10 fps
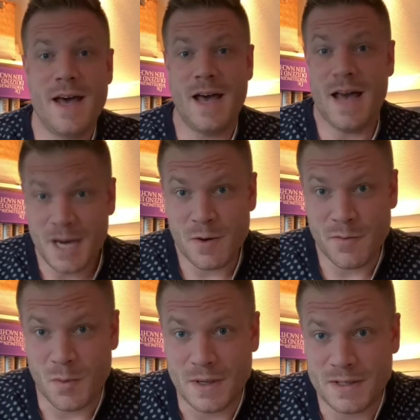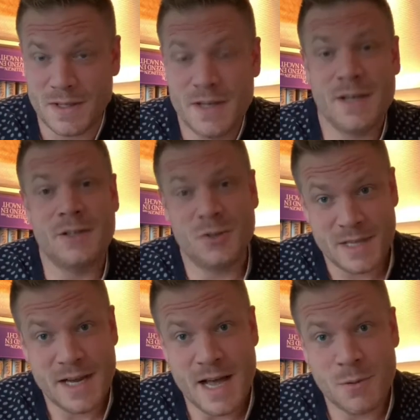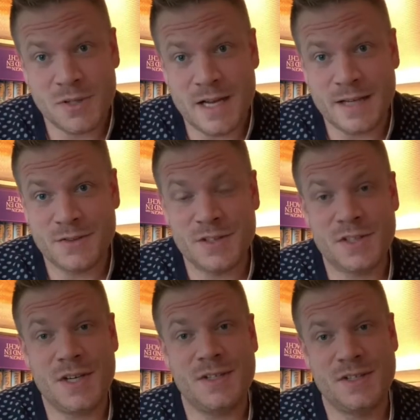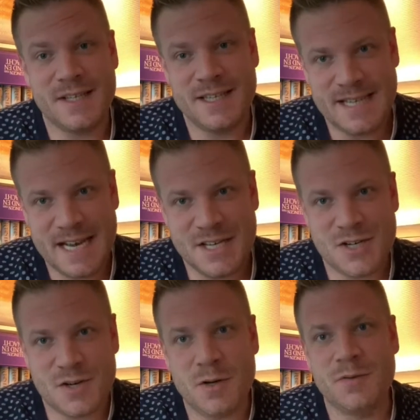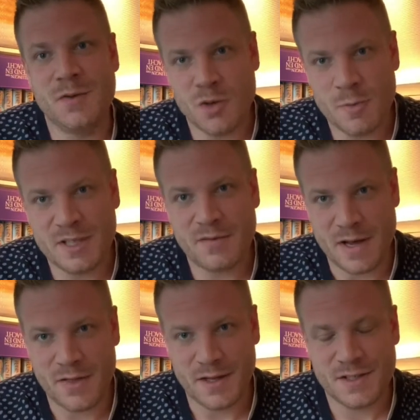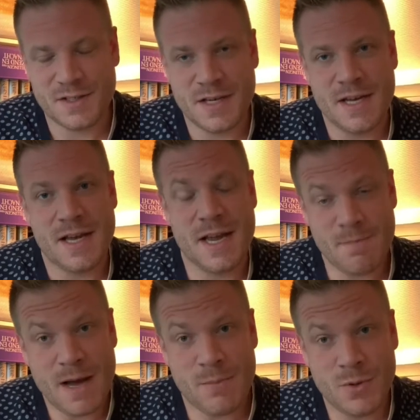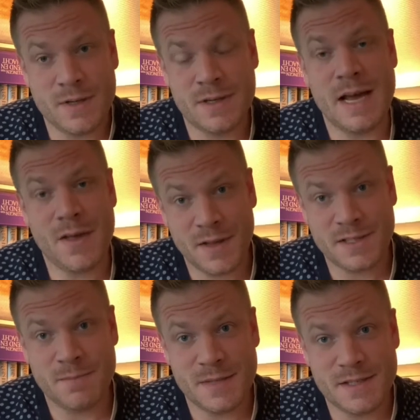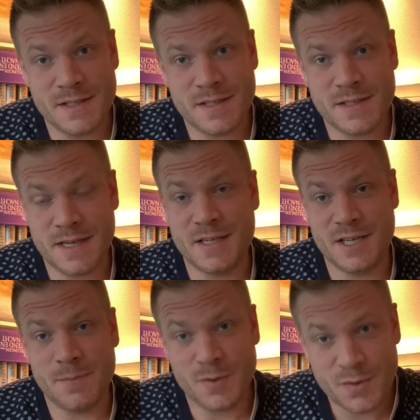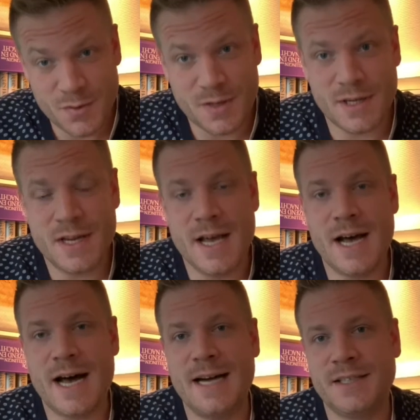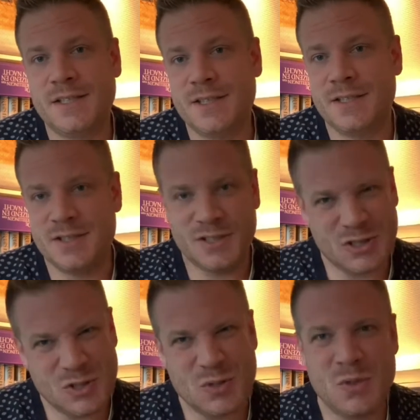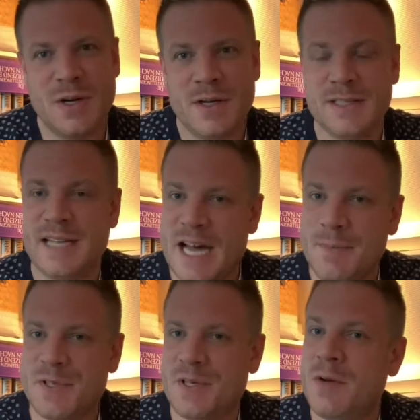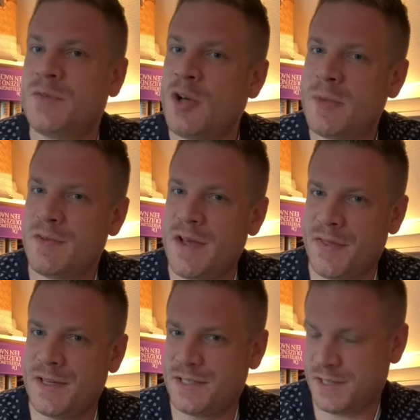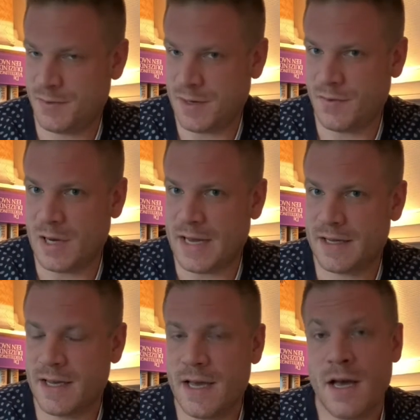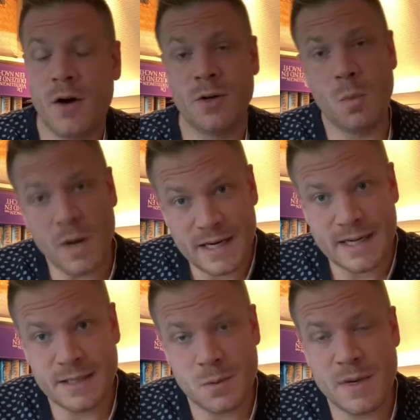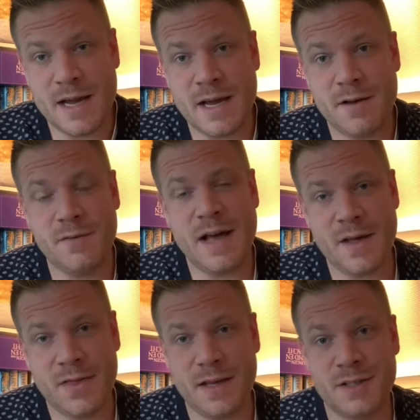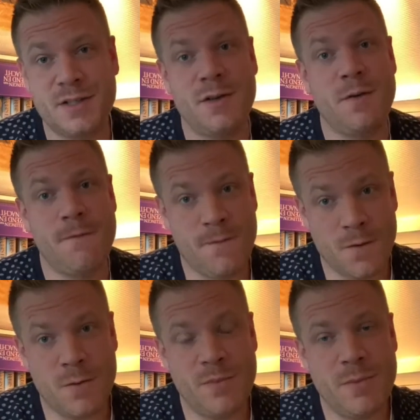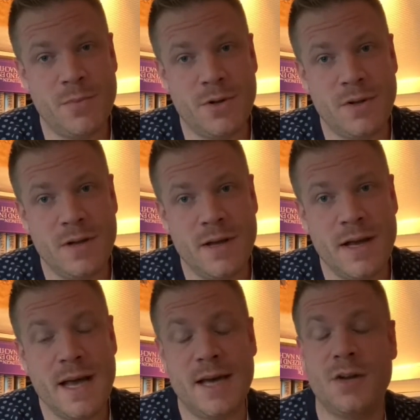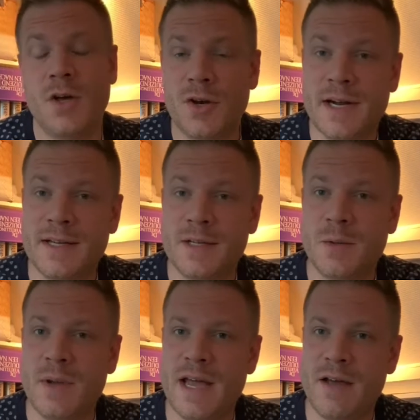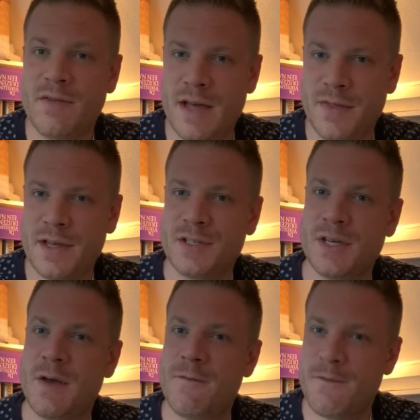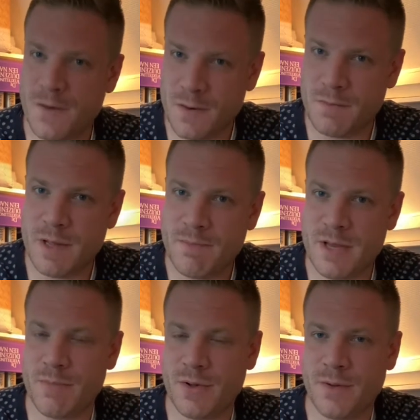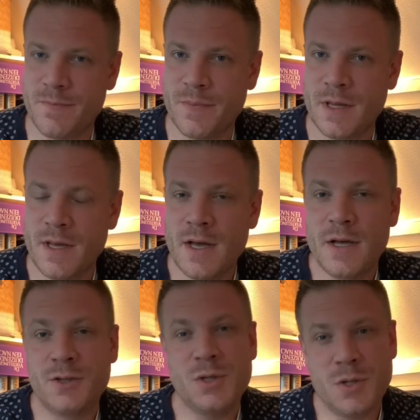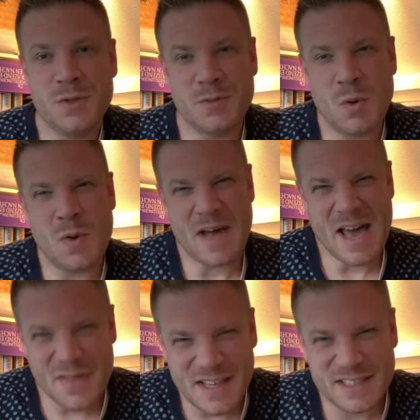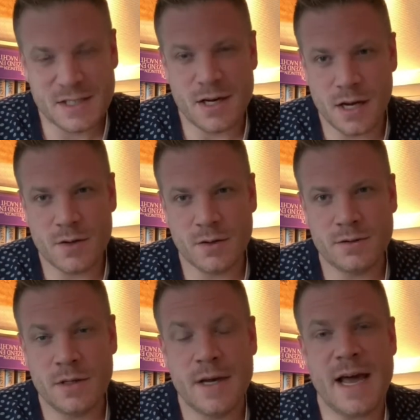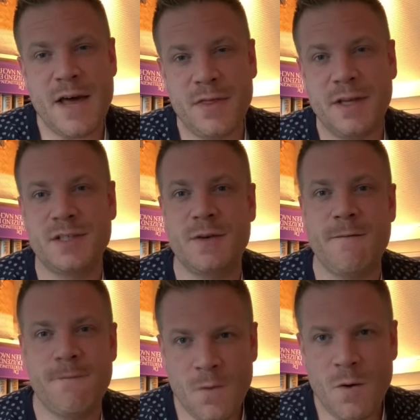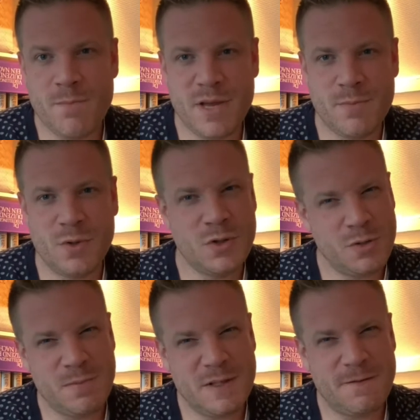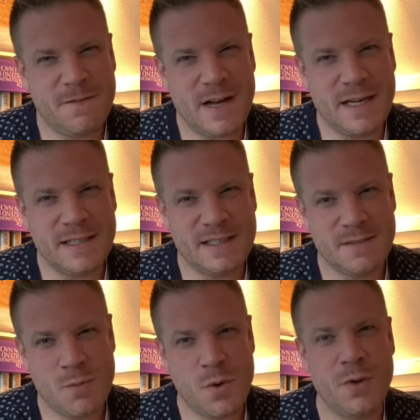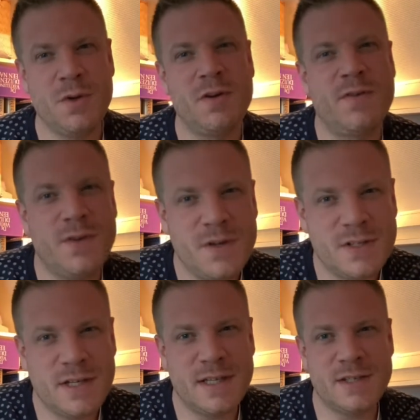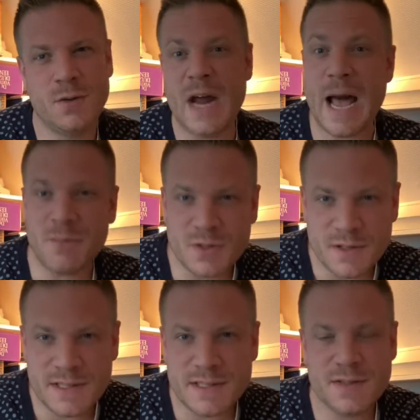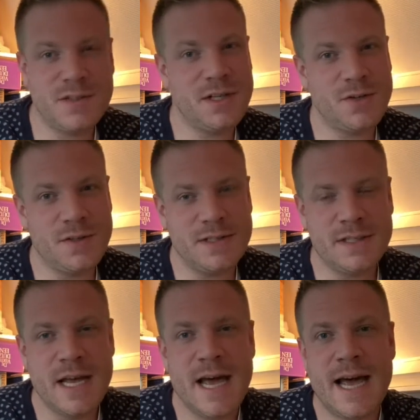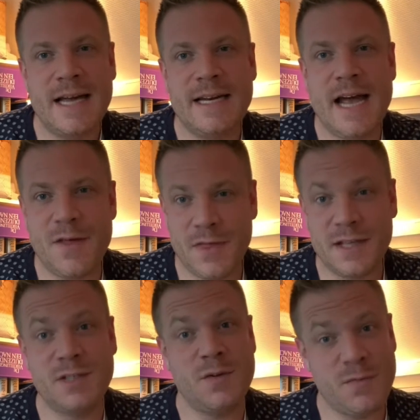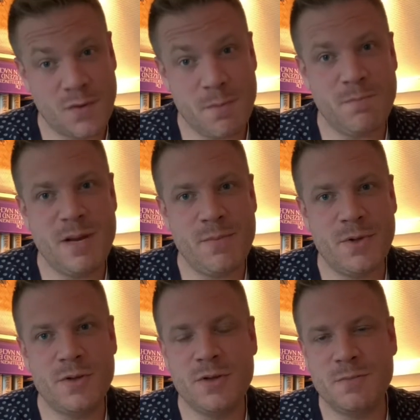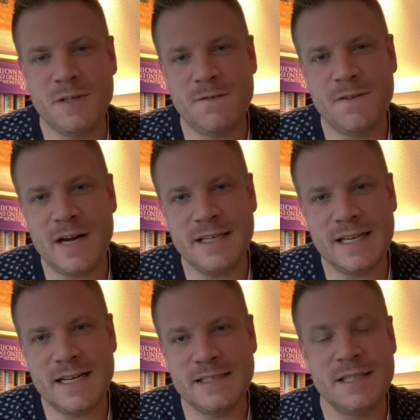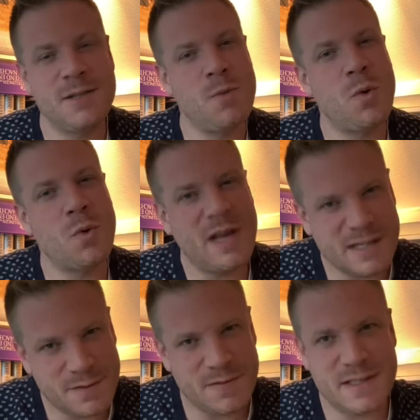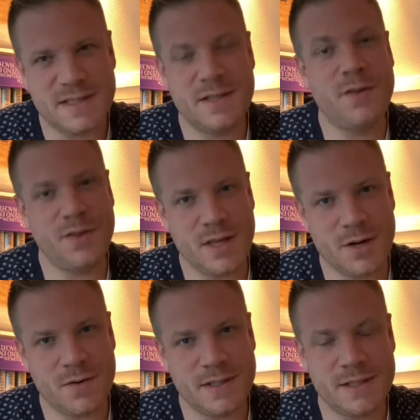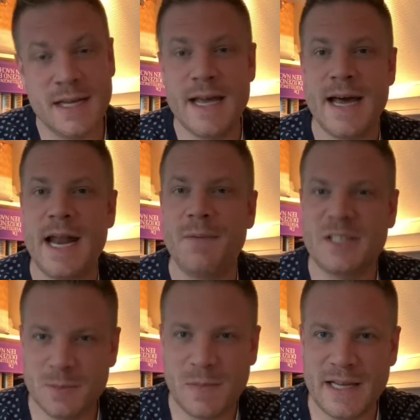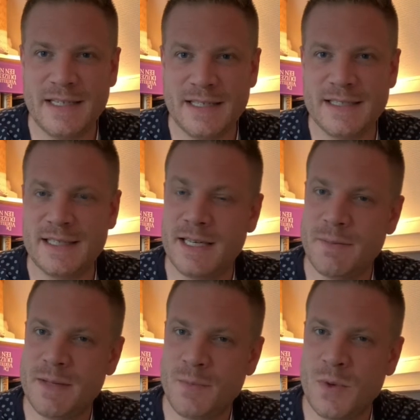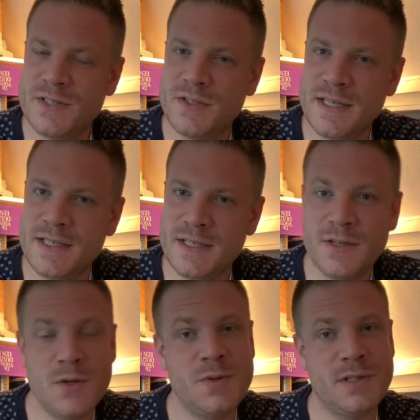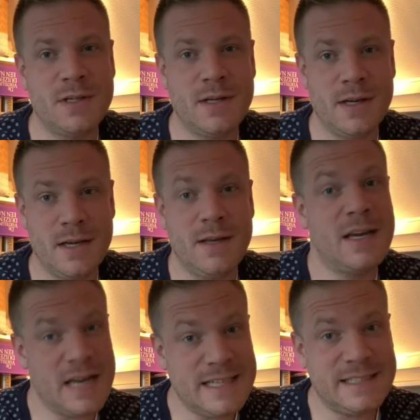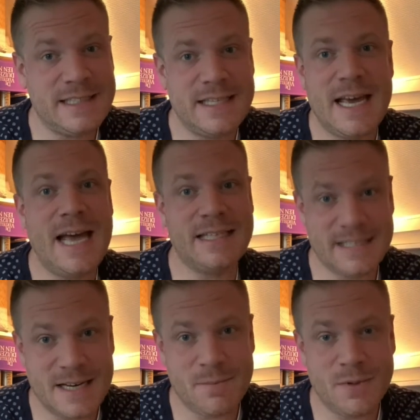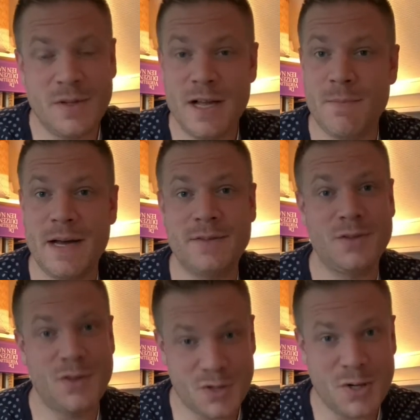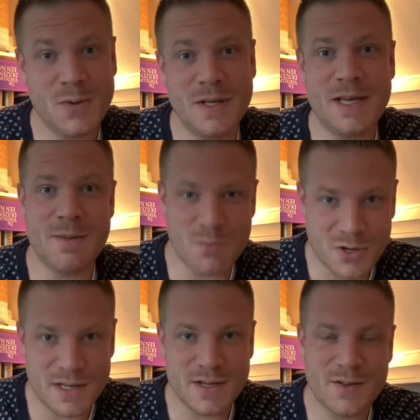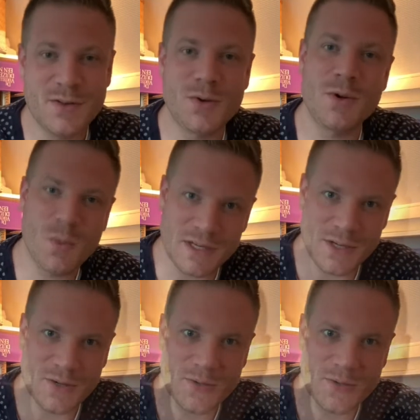Hello everyone. Today I would like to discuss the nature of normative ethics. In my book, Ethics and Business, in chapter 3, I discuss two types of normative ethics, if you like. On the one hand, we have ethics for people, and on the other hand, we have ethics from people. To use more ethics jargon, ethics for people could be defined as the more universalist or absolutist theories, and ethics from people could be defined as the more relativist theories. And I will explain this a little bit more into detail using a classic example about throwing a brick through a window.